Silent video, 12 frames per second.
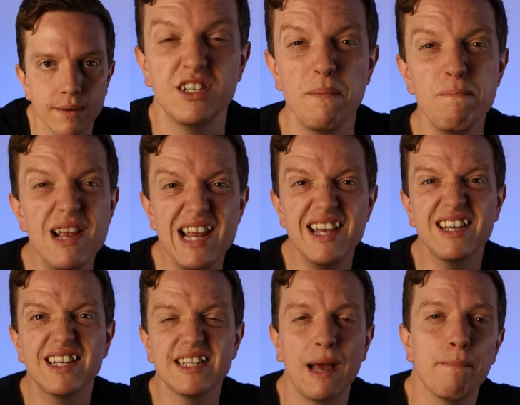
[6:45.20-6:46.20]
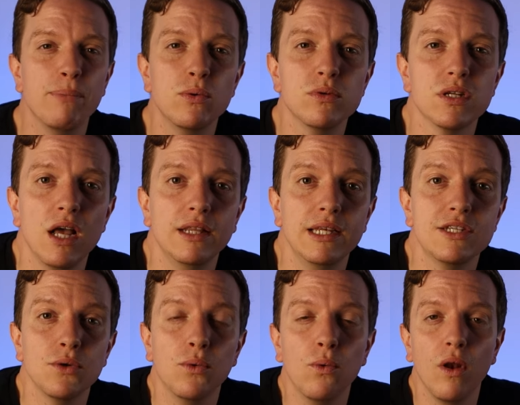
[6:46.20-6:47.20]
There's a million examples like
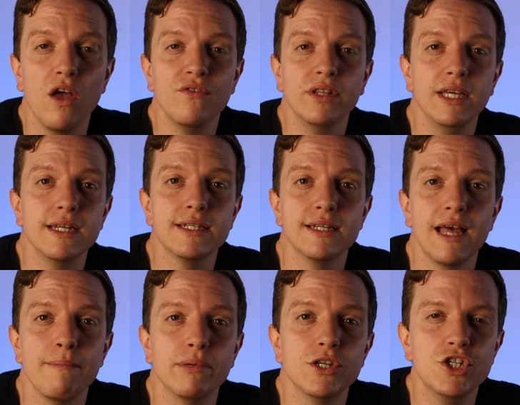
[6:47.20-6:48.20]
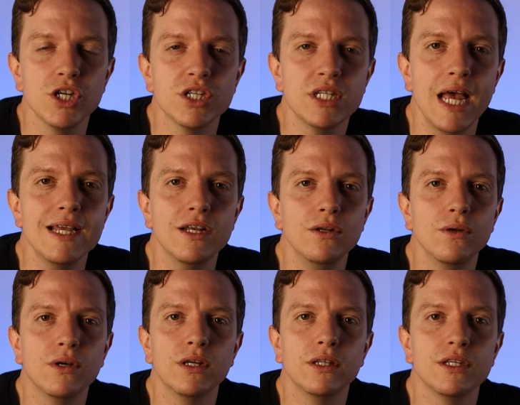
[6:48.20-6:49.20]
this all over the internet, but just take a
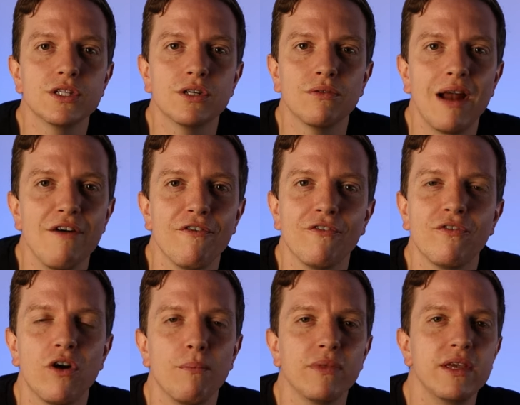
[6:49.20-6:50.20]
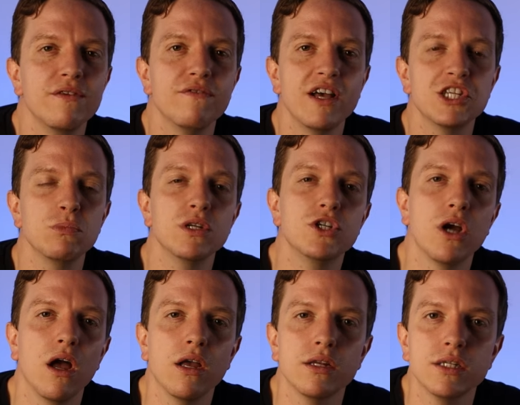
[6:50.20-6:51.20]
look at this graph from the investment
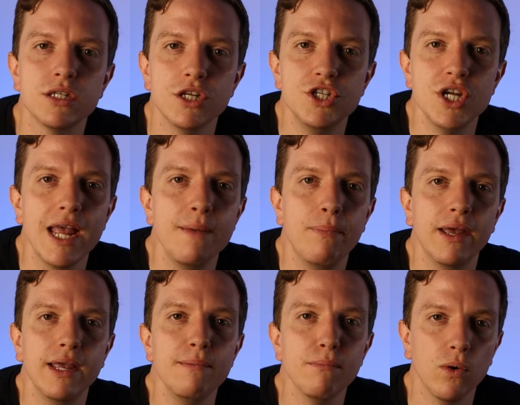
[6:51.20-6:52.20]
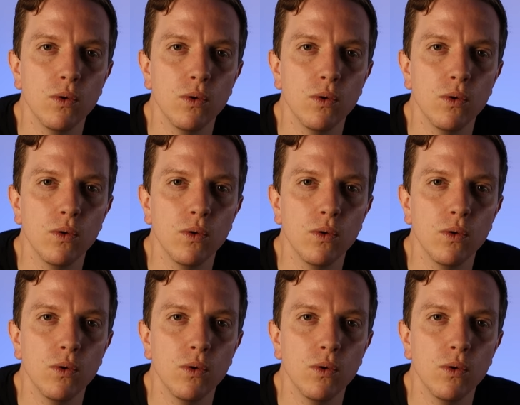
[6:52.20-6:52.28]
giants JP